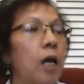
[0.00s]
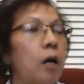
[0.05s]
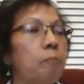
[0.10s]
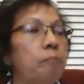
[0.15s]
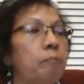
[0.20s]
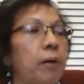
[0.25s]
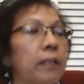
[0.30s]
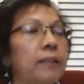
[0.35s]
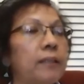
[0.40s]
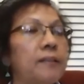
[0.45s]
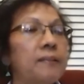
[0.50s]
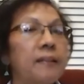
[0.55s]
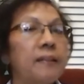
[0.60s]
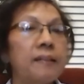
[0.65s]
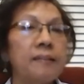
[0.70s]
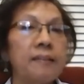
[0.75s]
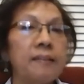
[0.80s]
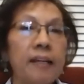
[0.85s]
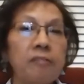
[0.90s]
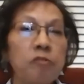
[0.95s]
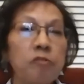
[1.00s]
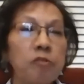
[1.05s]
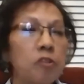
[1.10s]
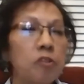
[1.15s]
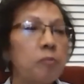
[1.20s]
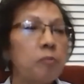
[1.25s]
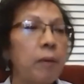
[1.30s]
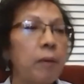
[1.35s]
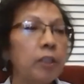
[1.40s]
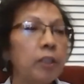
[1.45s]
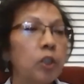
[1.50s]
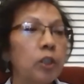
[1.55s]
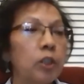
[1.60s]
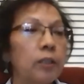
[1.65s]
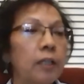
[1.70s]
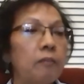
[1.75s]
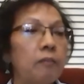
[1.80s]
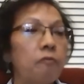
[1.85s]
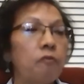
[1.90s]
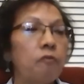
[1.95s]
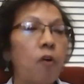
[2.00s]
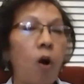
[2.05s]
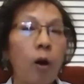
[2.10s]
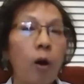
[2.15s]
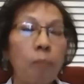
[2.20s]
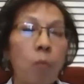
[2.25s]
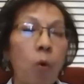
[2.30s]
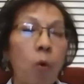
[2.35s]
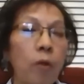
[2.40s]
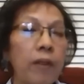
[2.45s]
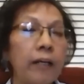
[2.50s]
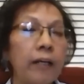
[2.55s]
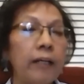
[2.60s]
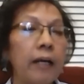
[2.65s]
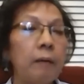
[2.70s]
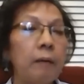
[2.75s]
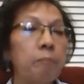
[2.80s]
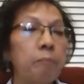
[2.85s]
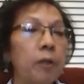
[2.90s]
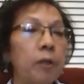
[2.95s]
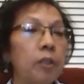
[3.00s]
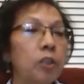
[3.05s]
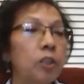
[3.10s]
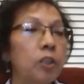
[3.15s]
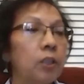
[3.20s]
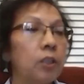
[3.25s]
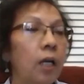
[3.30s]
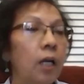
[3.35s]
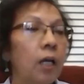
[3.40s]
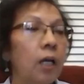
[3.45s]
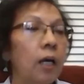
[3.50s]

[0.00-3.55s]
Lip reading: but the success was measured in far more than numbers.